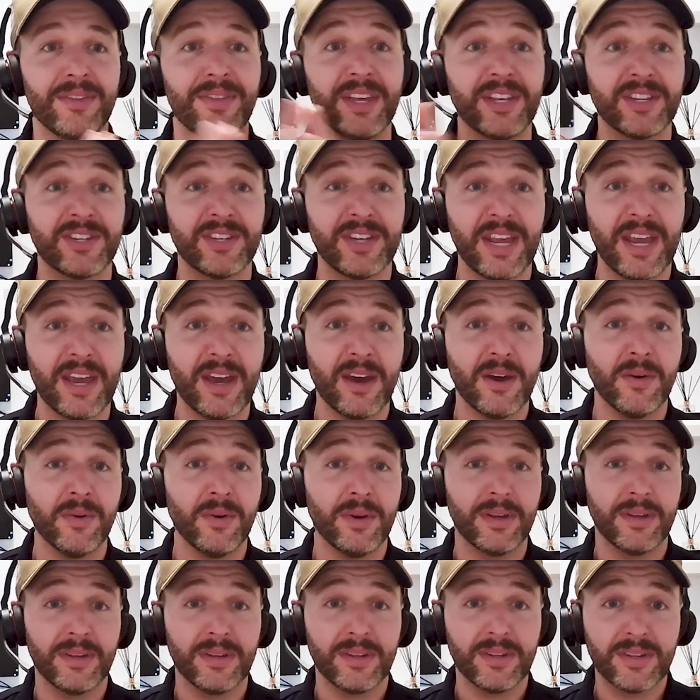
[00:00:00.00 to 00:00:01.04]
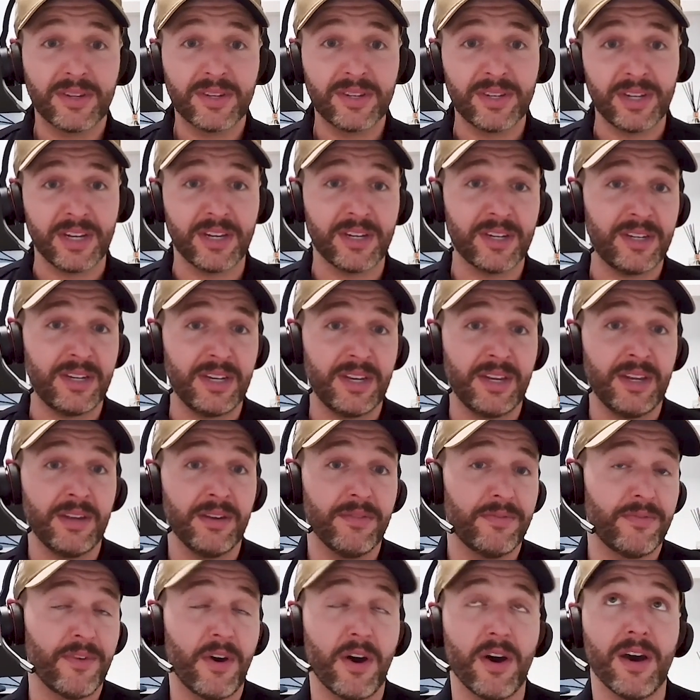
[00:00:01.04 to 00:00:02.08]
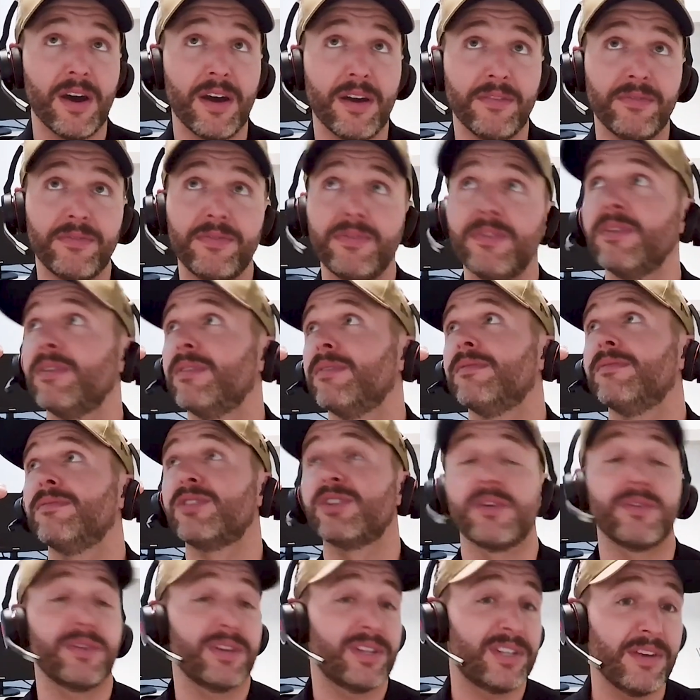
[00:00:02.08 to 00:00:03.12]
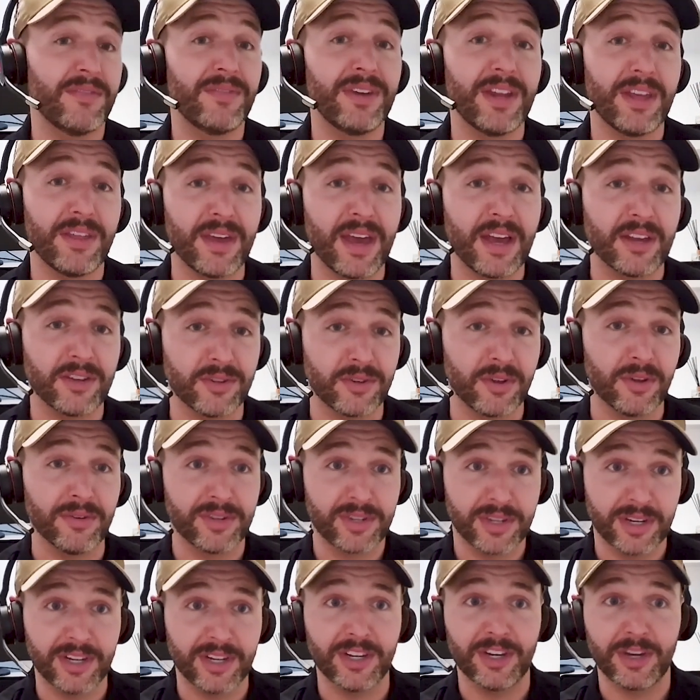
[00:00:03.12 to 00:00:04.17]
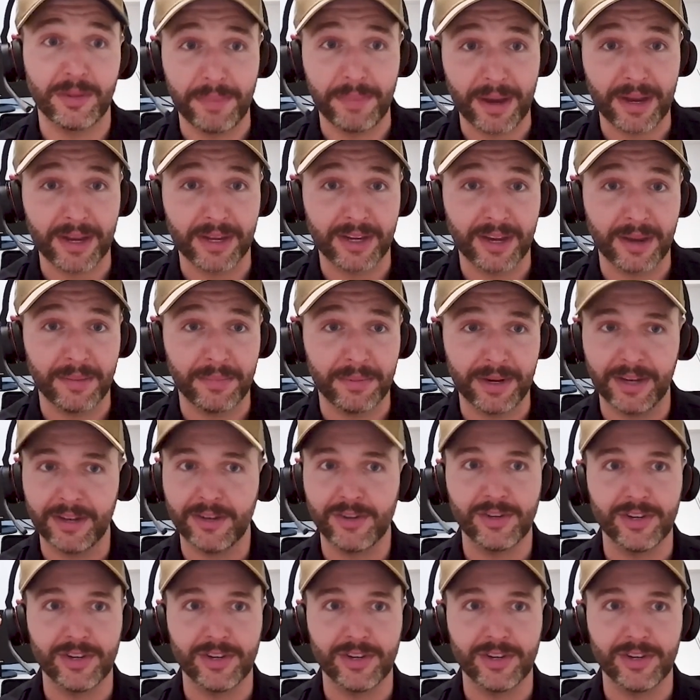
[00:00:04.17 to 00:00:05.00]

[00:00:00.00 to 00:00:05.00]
There's now 65 sorry, $70,000 sitting in your bucket company.